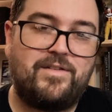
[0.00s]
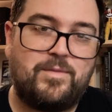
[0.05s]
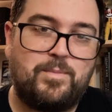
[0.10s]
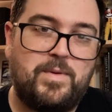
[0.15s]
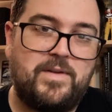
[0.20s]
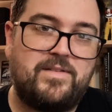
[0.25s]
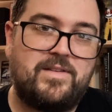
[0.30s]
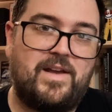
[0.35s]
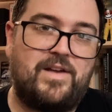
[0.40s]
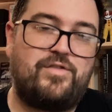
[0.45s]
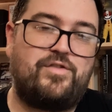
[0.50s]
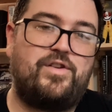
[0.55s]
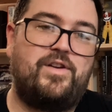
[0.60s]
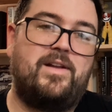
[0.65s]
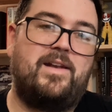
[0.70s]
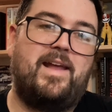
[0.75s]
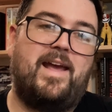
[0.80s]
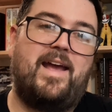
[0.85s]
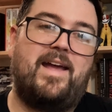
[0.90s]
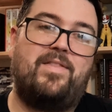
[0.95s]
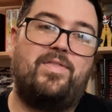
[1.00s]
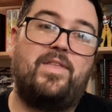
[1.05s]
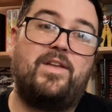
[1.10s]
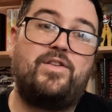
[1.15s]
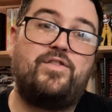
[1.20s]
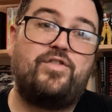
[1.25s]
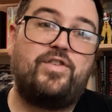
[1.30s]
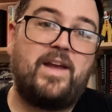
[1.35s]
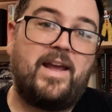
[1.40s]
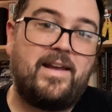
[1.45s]
possession, and the
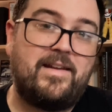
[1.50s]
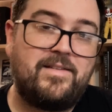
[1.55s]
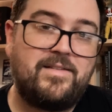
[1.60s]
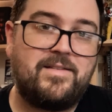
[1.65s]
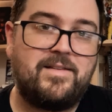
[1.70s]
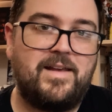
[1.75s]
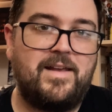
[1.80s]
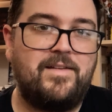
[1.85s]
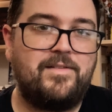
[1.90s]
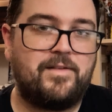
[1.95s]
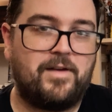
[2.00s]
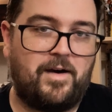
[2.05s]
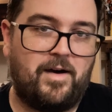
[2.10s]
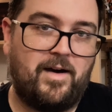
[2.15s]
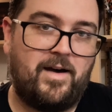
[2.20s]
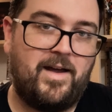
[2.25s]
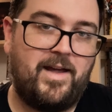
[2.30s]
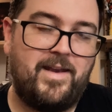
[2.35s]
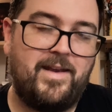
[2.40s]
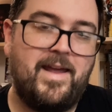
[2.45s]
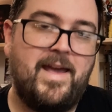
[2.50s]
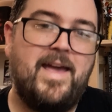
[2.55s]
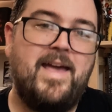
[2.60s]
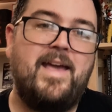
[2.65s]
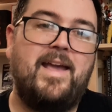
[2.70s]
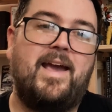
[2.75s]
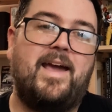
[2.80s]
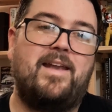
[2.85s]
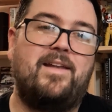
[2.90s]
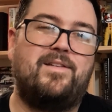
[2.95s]
chase is on.
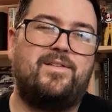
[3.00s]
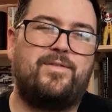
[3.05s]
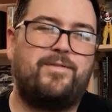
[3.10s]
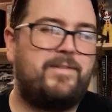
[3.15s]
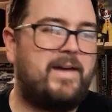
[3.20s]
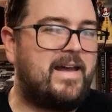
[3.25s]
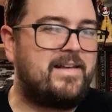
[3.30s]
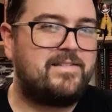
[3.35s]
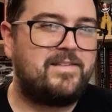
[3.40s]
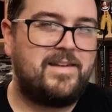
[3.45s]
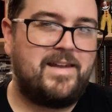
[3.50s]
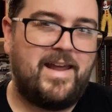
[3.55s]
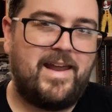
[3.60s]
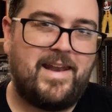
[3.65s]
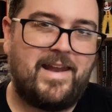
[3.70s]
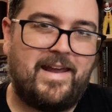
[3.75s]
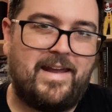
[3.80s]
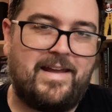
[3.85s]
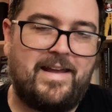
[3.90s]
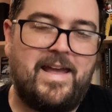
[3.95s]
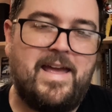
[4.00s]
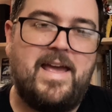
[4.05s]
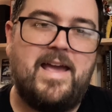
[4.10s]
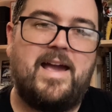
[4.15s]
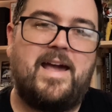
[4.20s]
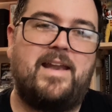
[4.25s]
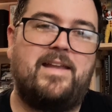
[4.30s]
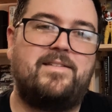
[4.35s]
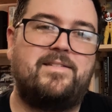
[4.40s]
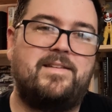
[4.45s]
And it's fascinating,
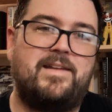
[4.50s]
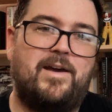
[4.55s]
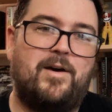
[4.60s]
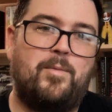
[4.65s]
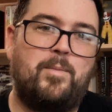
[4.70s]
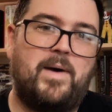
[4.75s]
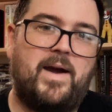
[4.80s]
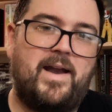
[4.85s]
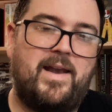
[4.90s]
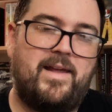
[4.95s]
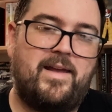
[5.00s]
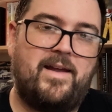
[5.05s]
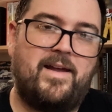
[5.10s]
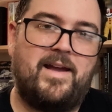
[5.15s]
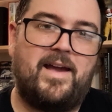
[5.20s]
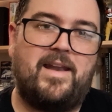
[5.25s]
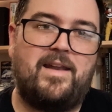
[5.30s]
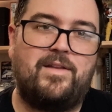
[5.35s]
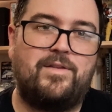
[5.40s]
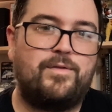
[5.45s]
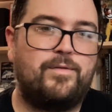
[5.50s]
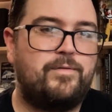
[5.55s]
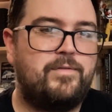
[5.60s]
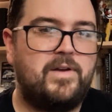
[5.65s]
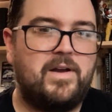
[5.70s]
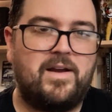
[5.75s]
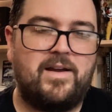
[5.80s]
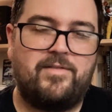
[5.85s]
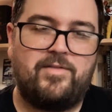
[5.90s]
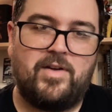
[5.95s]
and it's nail biting, and it's
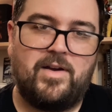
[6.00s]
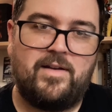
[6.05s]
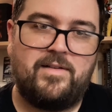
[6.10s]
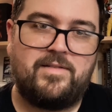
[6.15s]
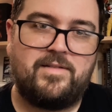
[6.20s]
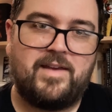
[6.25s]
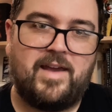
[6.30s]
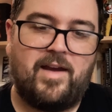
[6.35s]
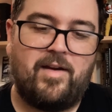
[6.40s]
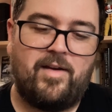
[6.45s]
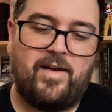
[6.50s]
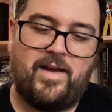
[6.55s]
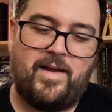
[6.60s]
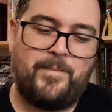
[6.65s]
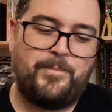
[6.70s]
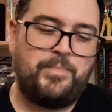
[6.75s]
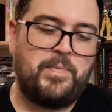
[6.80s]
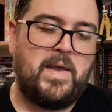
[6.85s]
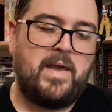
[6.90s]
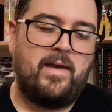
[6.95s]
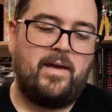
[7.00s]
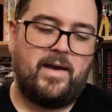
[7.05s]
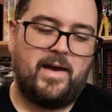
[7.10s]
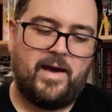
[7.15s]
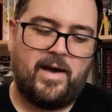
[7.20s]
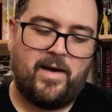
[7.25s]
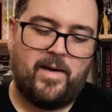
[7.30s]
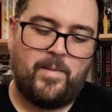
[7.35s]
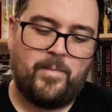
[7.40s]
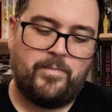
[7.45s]
very, very scary.
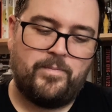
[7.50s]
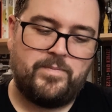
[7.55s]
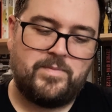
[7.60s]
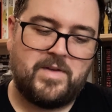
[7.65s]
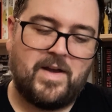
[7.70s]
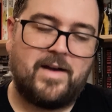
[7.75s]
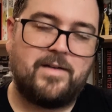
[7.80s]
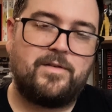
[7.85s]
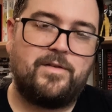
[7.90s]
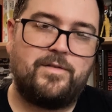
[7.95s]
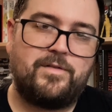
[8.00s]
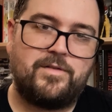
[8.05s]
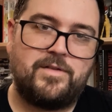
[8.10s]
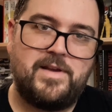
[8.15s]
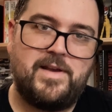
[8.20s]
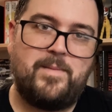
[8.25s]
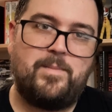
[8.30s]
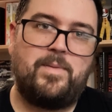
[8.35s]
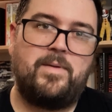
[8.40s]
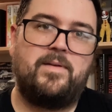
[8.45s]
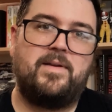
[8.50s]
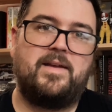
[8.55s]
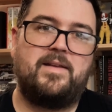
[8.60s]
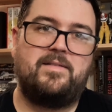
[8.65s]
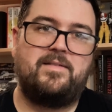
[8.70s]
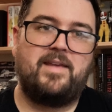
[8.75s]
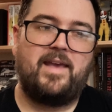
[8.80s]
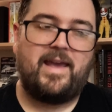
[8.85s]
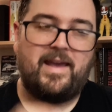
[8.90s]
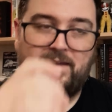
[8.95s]
Doctor Sleep
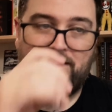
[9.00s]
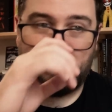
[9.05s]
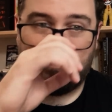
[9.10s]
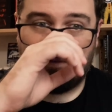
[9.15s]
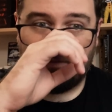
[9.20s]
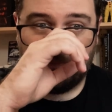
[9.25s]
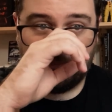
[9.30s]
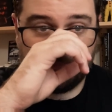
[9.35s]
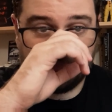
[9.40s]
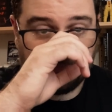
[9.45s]
contains